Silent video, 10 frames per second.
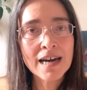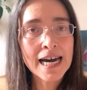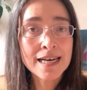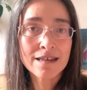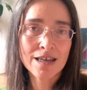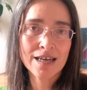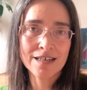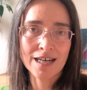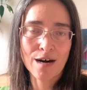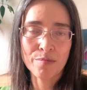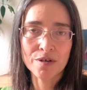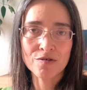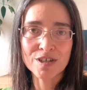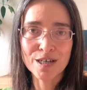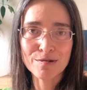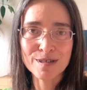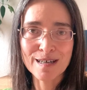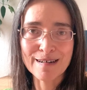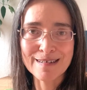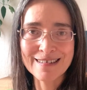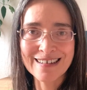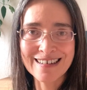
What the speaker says: anything can happen on the outside,